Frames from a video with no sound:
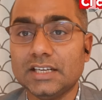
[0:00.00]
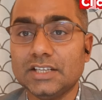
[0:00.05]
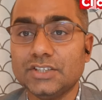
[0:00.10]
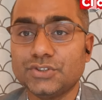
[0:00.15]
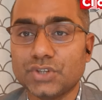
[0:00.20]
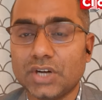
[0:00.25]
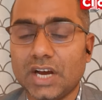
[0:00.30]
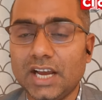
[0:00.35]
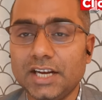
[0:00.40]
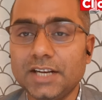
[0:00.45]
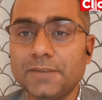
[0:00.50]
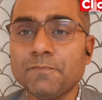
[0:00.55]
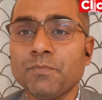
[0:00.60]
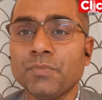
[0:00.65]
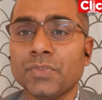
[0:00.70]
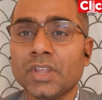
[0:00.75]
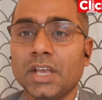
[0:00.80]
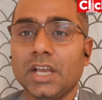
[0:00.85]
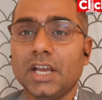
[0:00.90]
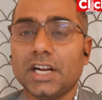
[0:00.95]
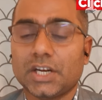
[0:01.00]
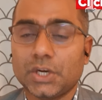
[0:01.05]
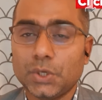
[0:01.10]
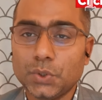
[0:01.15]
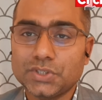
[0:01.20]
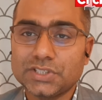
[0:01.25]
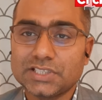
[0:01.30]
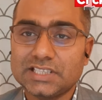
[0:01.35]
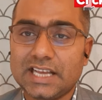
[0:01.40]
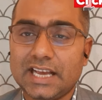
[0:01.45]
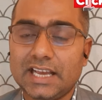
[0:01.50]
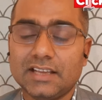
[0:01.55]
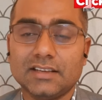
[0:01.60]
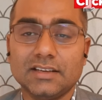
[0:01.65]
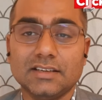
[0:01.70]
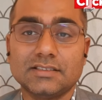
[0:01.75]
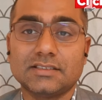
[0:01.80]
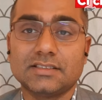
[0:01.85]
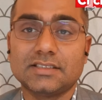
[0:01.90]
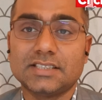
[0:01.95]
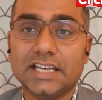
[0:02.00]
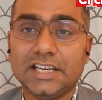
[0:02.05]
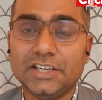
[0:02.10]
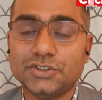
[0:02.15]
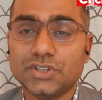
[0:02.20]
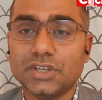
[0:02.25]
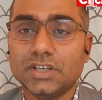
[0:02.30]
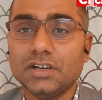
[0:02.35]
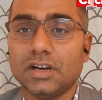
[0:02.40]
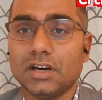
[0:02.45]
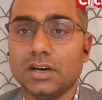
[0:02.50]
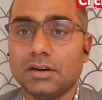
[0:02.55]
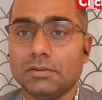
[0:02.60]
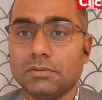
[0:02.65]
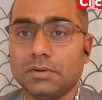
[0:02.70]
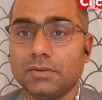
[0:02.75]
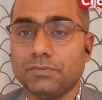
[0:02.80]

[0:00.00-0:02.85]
and Israel, it looks like a tension, uh,